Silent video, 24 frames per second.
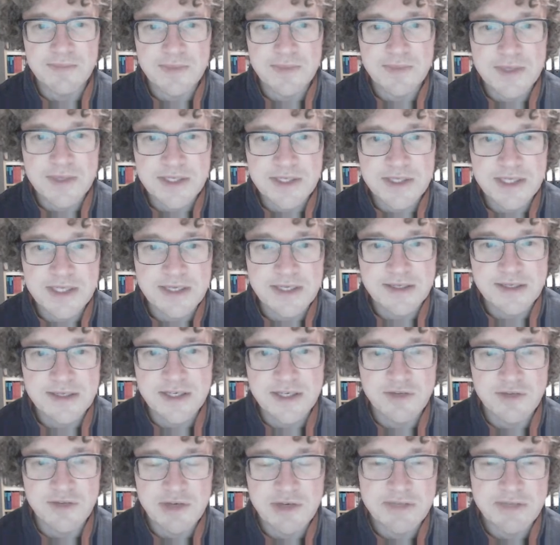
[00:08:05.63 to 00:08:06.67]
This
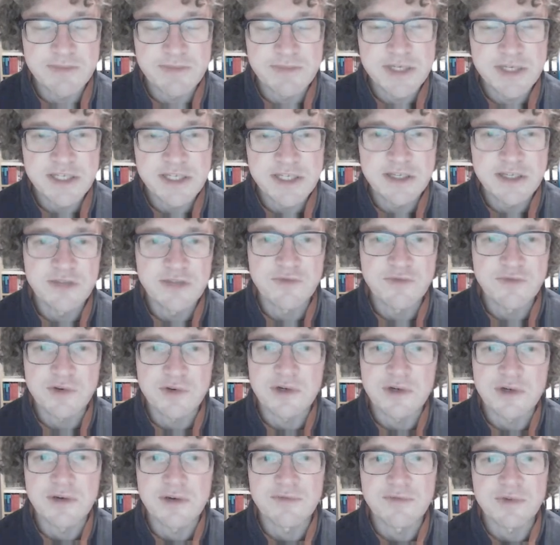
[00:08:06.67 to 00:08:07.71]
situation persisted
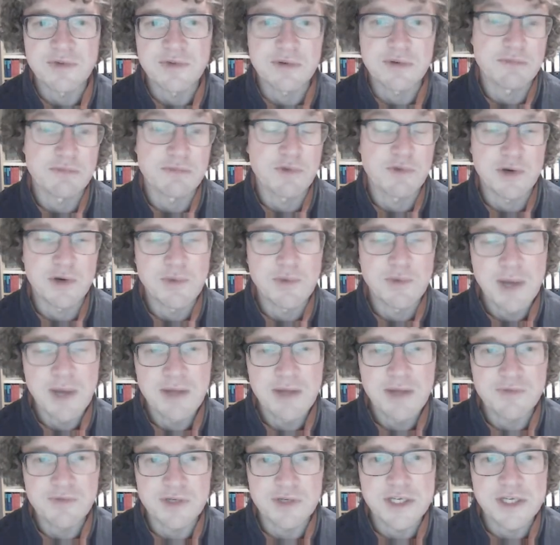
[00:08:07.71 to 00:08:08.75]
for quite a while,
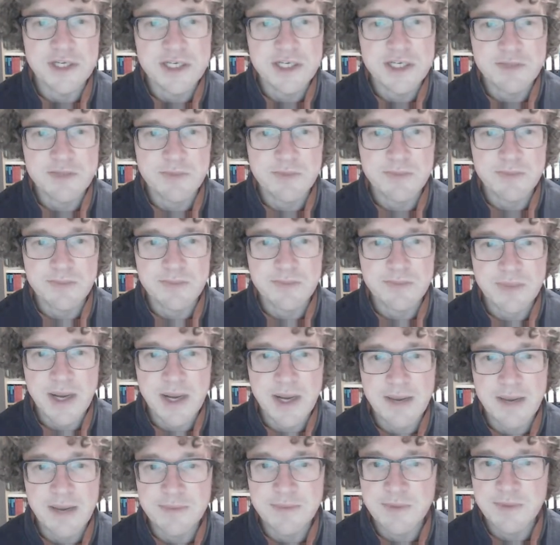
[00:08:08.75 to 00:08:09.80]
for years
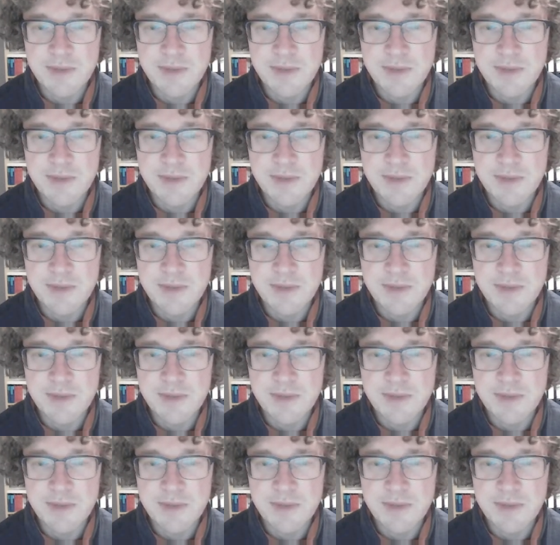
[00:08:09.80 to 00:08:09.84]
perhaps.